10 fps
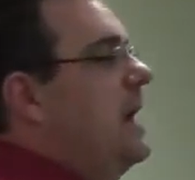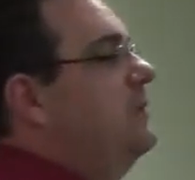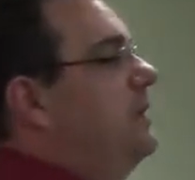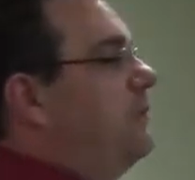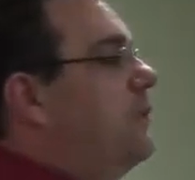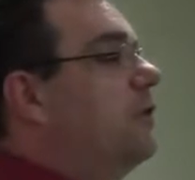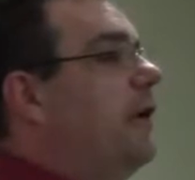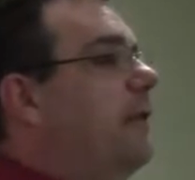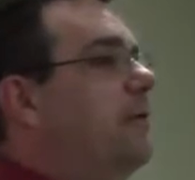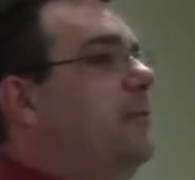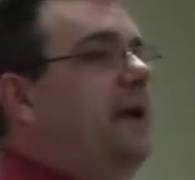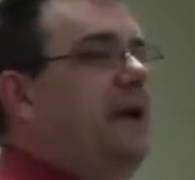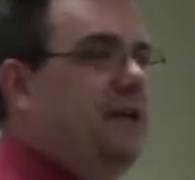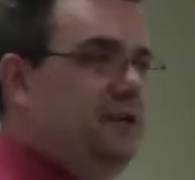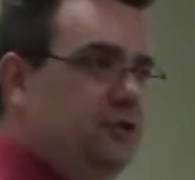and different color
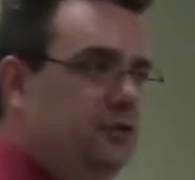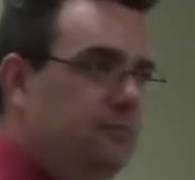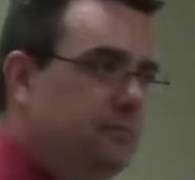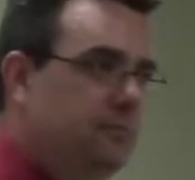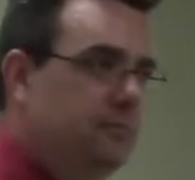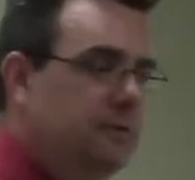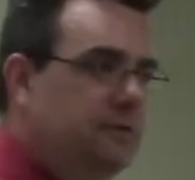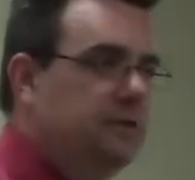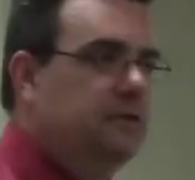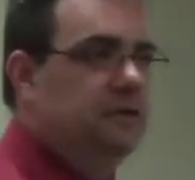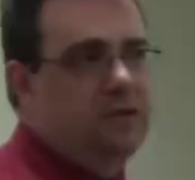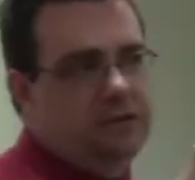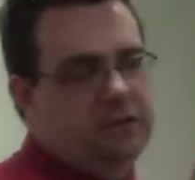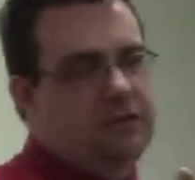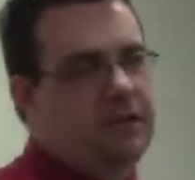page. That, this,
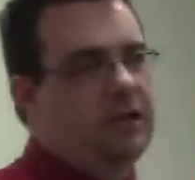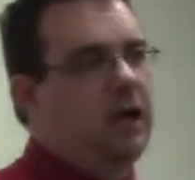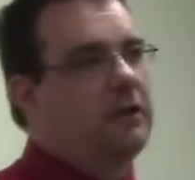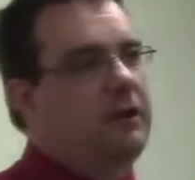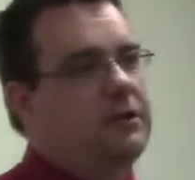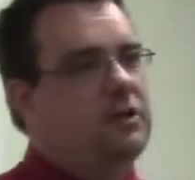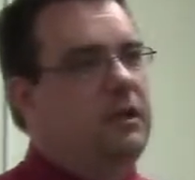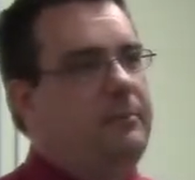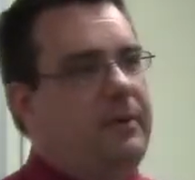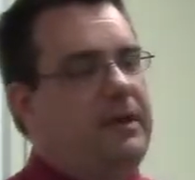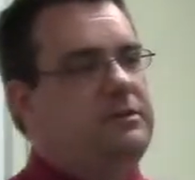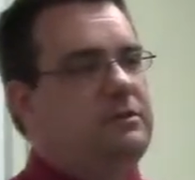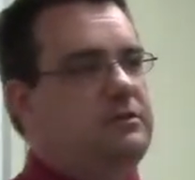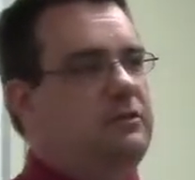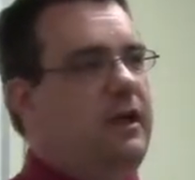that the, the coloration on the
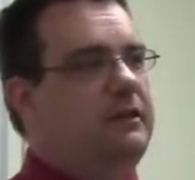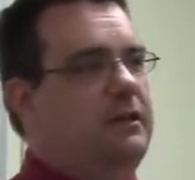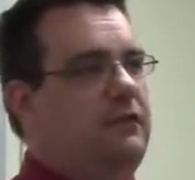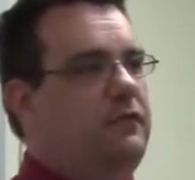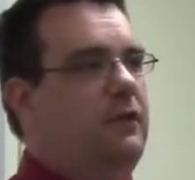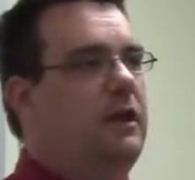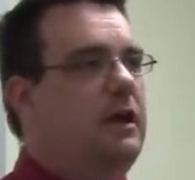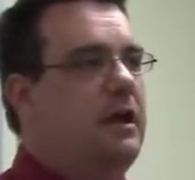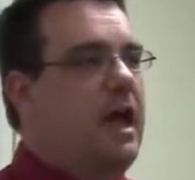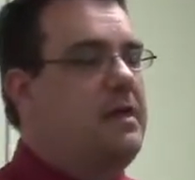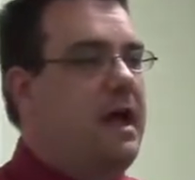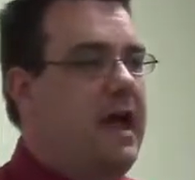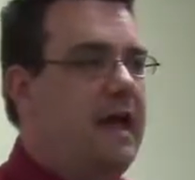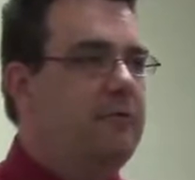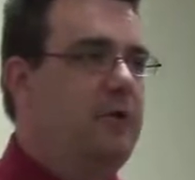pages is slightly different and the
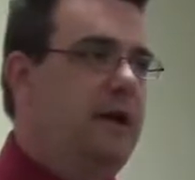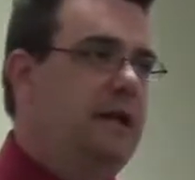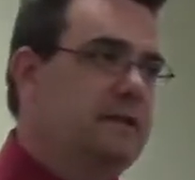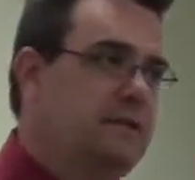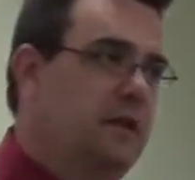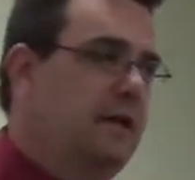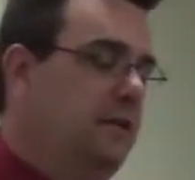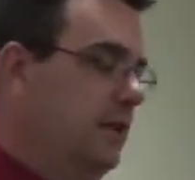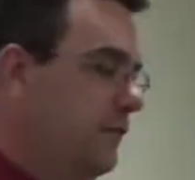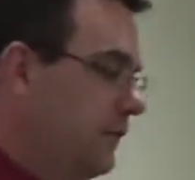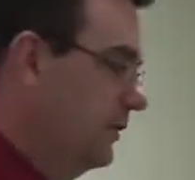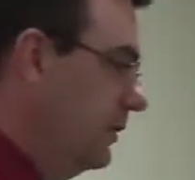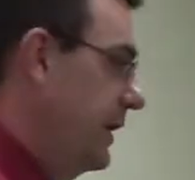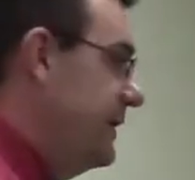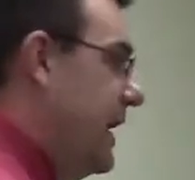handwriting is slightly different.
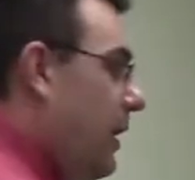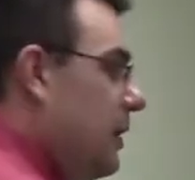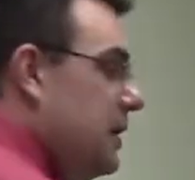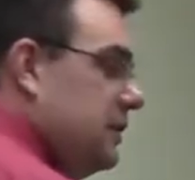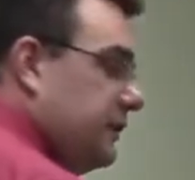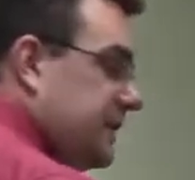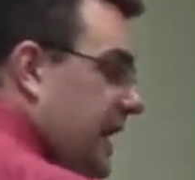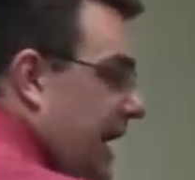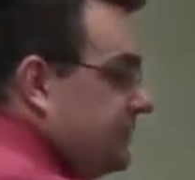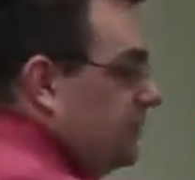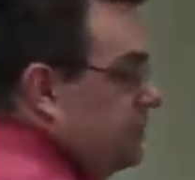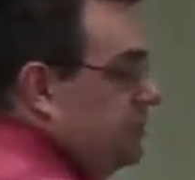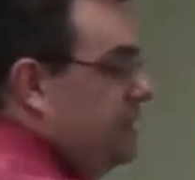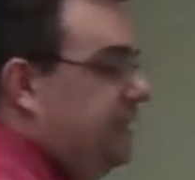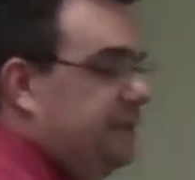Okay, now the cancel
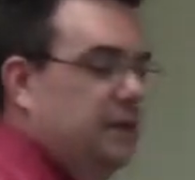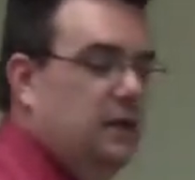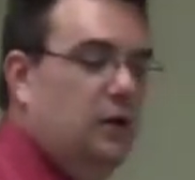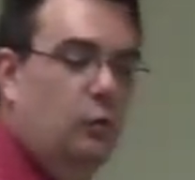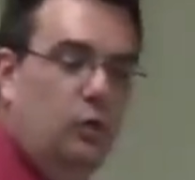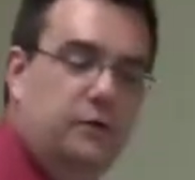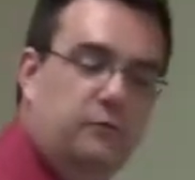sheet would